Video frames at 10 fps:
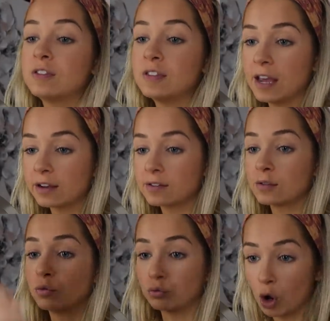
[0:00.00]
6
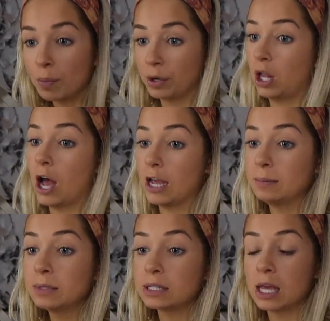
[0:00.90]
rope
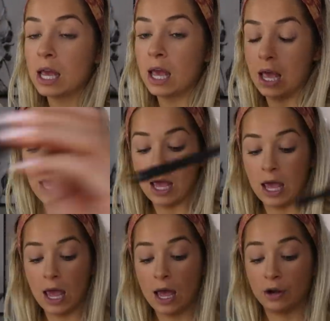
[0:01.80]
climbs.
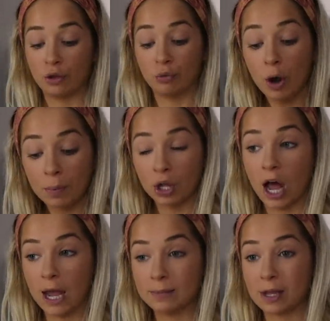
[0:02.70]
And the rope
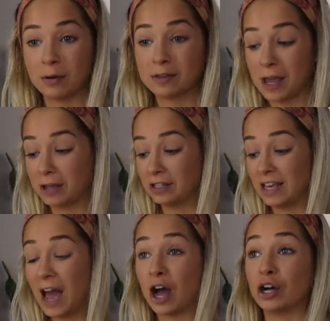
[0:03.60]
climbs, I was like,
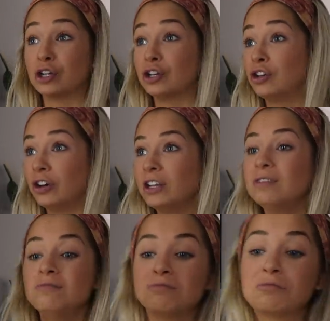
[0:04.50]
yeah,
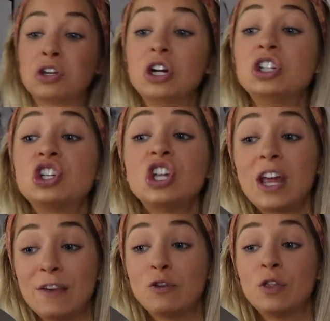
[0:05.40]
good
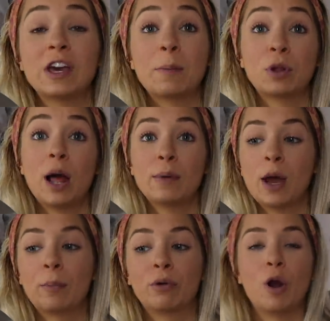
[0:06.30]
shit if you think I'm climbing
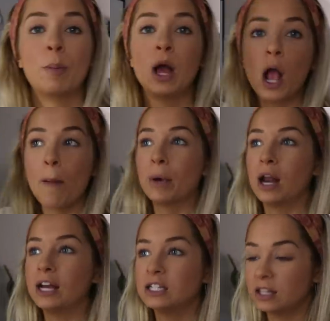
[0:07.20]
up a rope.
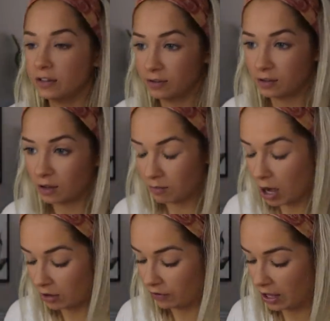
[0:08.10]
But I did this
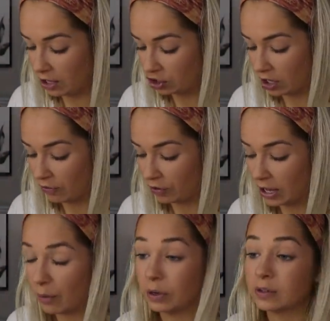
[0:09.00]
modification, I
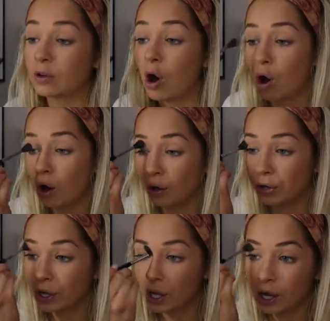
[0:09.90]
forget what it's
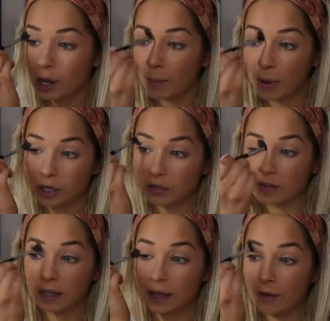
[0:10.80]
called, but you
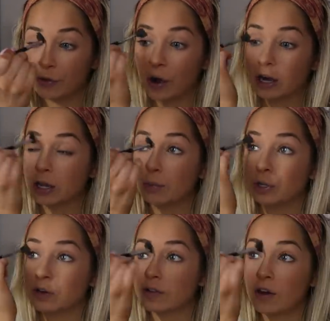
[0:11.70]
just like lay on the ground and then
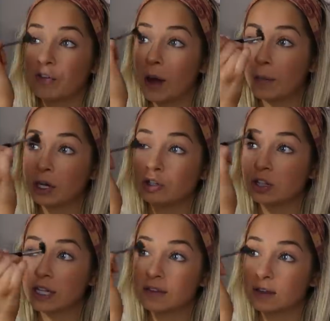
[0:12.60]
pull yourself up, and you do
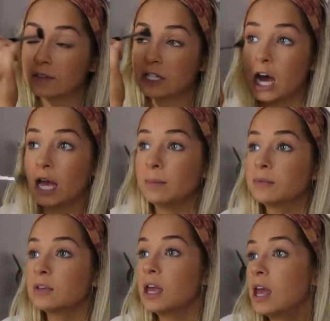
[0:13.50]
that 6 times.